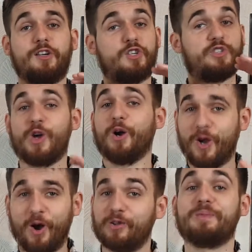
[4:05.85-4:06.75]
She's not
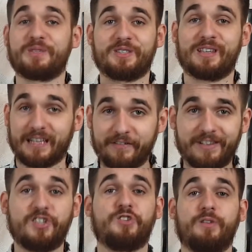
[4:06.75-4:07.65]
called Mrs.
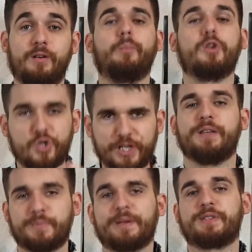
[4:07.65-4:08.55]
Cleavage, but she
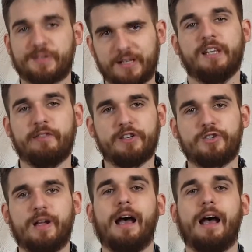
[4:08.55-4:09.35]
is Mrs. Cleavage.